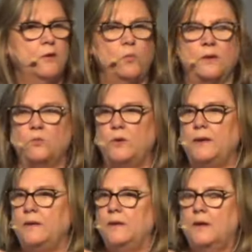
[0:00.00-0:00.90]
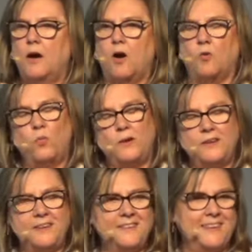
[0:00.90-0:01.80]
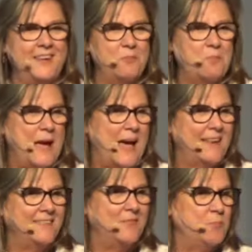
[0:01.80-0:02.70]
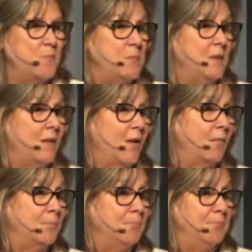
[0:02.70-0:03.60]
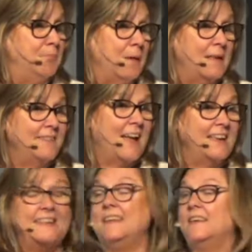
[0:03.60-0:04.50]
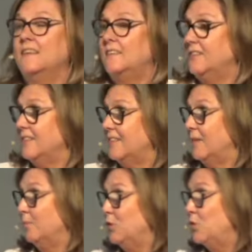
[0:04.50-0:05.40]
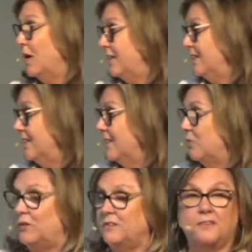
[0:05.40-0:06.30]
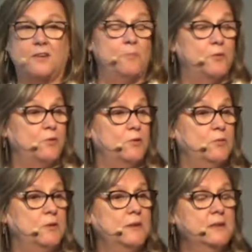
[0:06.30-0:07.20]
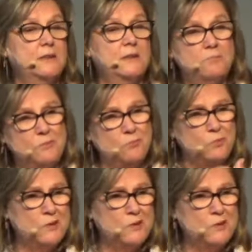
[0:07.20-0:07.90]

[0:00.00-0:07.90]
when we are willing to get past maybe our best idea to some new idea that wants to come through. When